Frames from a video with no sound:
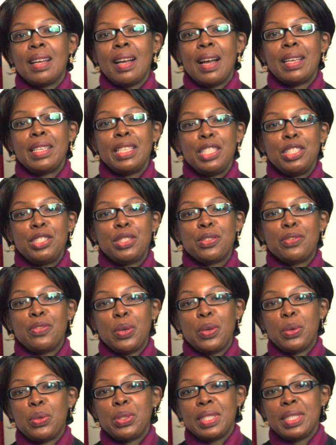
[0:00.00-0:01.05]
I need your
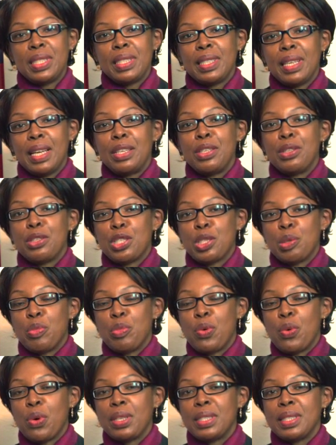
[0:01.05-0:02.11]
vote and your
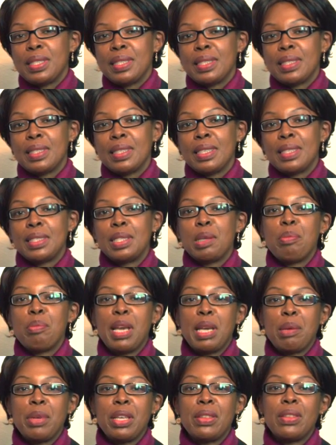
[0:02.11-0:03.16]
support to
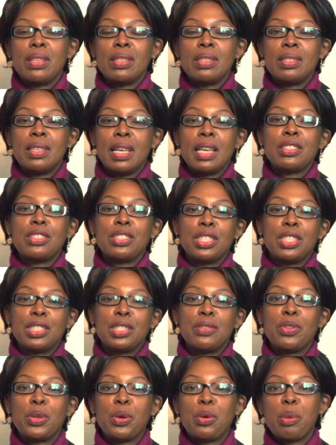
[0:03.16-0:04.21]
make me the next
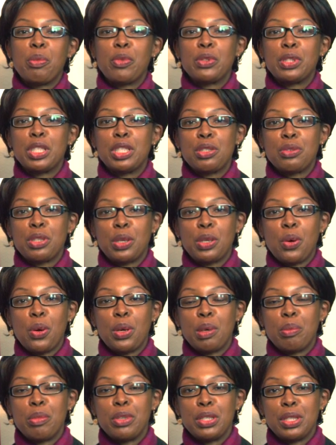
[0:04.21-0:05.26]
judge of the Criminal District
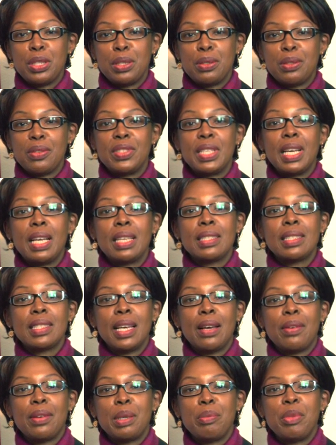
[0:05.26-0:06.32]
Court number 2 of Dallas
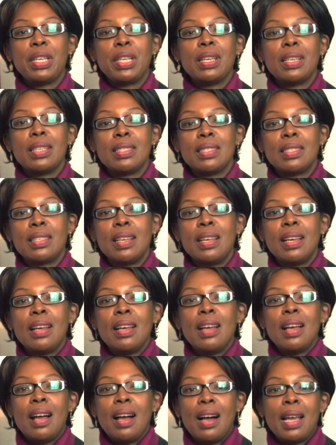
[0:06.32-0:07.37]
County, because
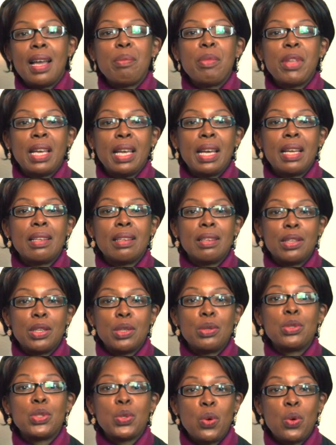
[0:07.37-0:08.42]
I am the candidate
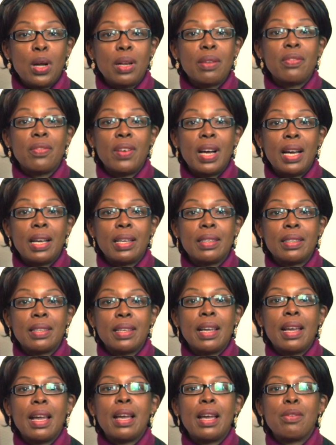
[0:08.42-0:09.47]
who's qualified
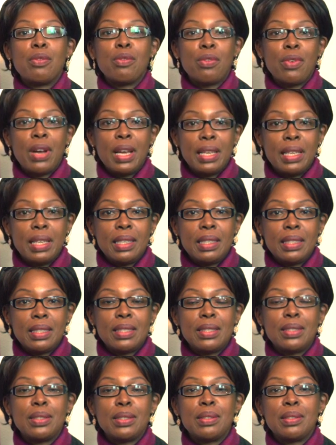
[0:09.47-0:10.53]
and ready
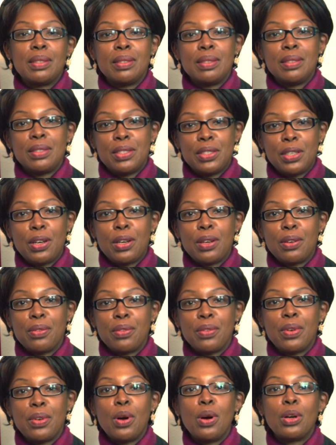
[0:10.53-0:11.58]
to
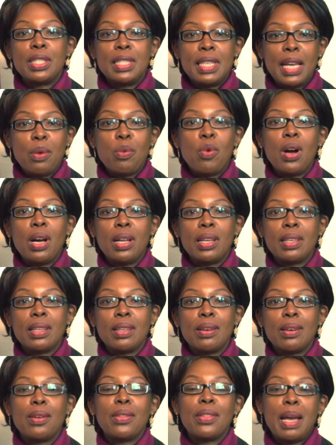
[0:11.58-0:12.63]
serve on day one
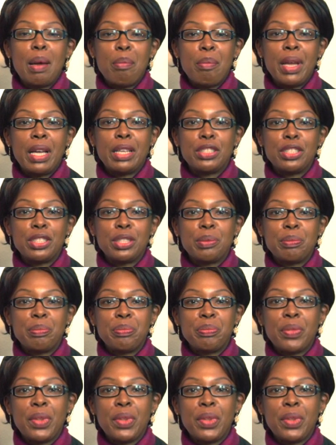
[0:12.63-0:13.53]
on that bench.